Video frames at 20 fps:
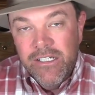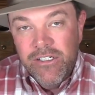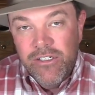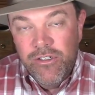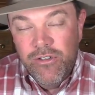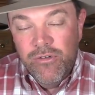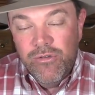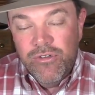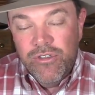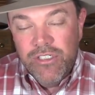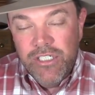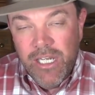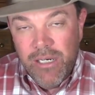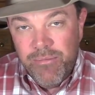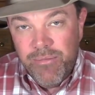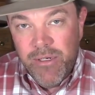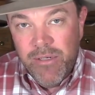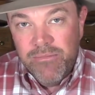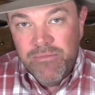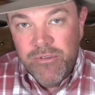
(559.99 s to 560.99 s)
you
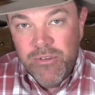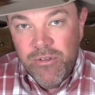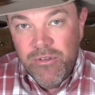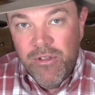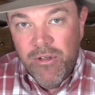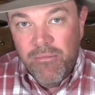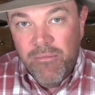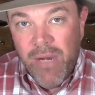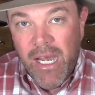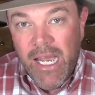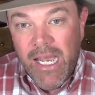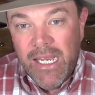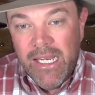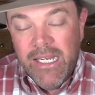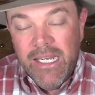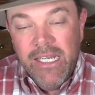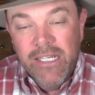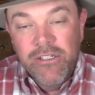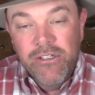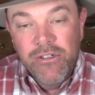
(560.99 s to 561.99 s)
step up to the
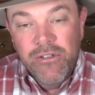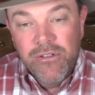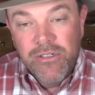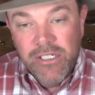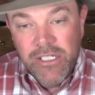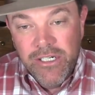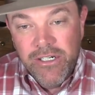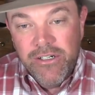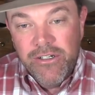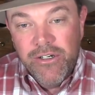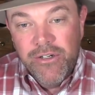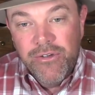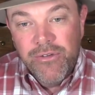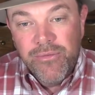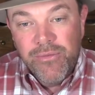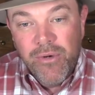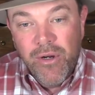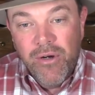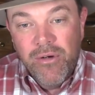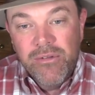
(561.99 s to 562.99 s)
mic and you clear your
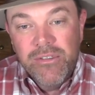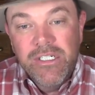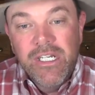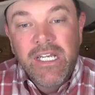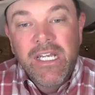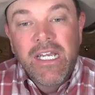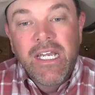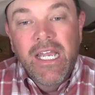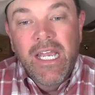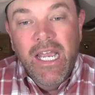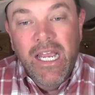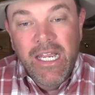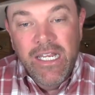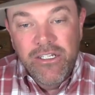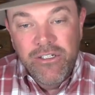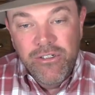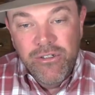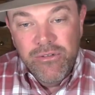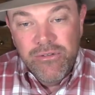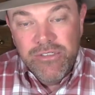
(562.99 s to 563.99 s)
throat
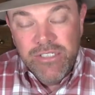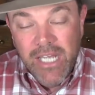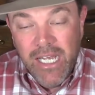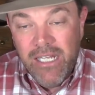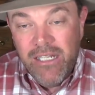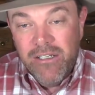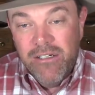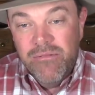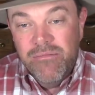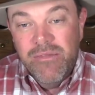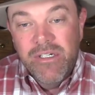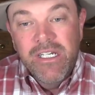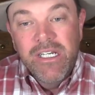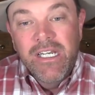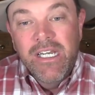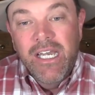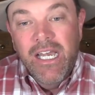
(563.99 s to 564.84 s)
and you tell them